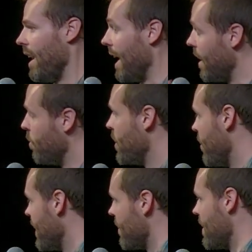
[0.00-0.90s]
And when you
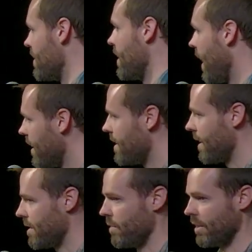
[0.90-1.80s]
think of this in the
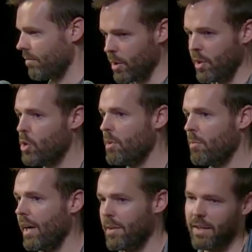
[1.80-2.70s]
context of a, you know, a human
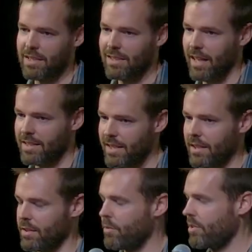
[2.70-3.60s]
body, it makes a lot of
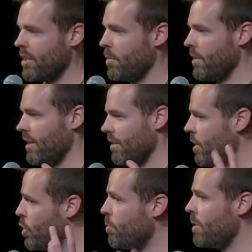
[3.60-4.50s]
sense. For example, the, the
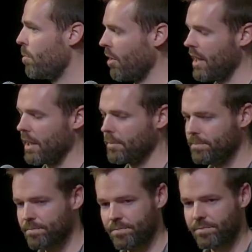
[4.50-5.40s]
human brain
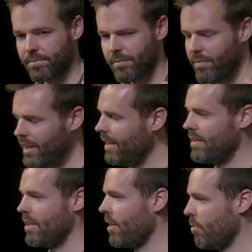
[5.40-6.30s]

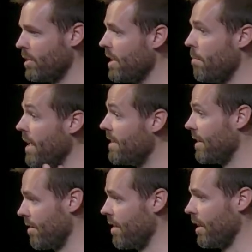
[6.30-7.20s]
is a really amazing
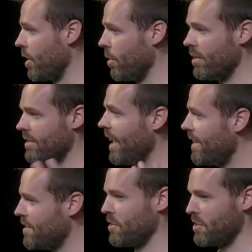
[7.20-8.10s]
thing. You know,
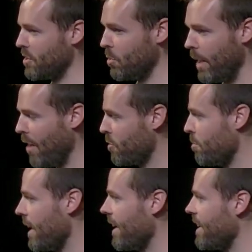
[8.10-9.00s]
scientists are still baffled
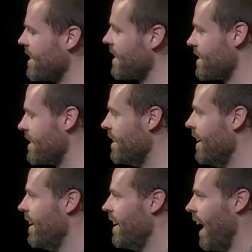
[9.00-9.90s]
by it. It's actually,
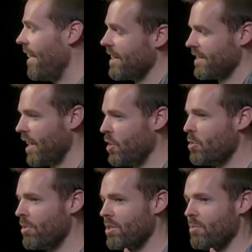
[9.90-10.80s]
I think it's kind of
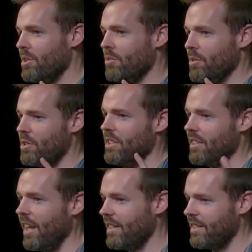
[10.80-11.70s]
humorous when you, you see
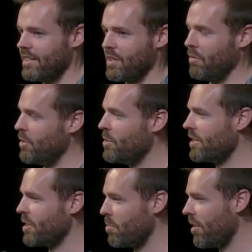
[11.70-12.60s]
scientists confusing
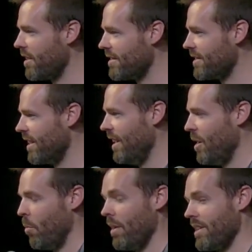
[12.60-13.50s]
their brains
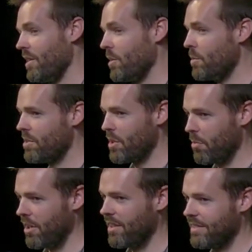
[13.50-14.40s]
while they use their
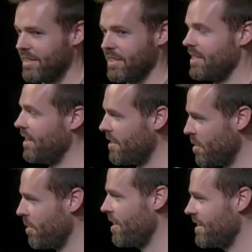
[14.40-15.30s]
brains to study their
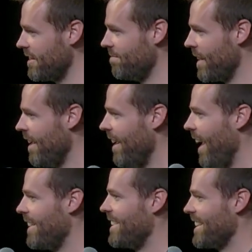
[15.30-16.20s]
brains.
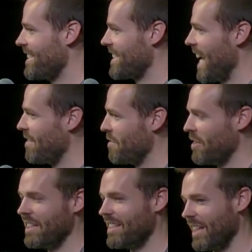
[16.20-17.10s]
I think it's just kind of a
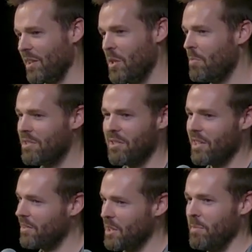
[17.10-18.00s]
funny thing. Like humans are the
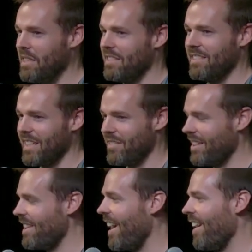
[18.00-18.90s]
only species that's ever
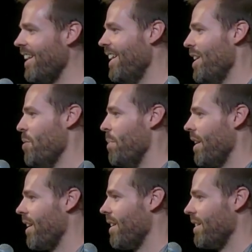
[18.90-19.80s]
done that. But
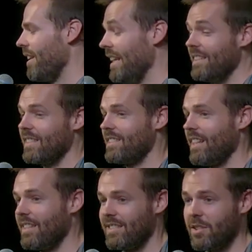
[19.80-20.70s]
uh, needless to
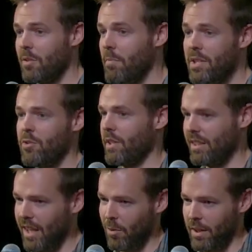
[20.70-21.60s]
say, it's still a mystery in a
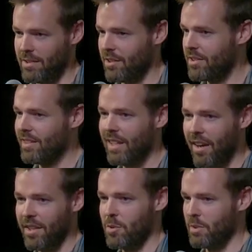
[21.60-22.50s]
lot of ways. There's still a lot
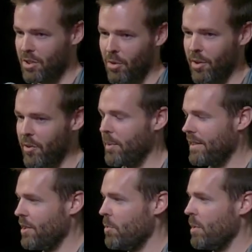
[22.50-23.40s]
of things we don't know about
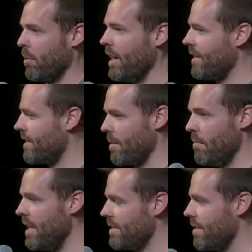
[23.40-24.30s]
the human brain. It's this
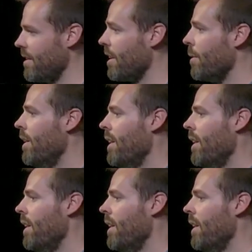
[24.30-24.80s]
amazing thing.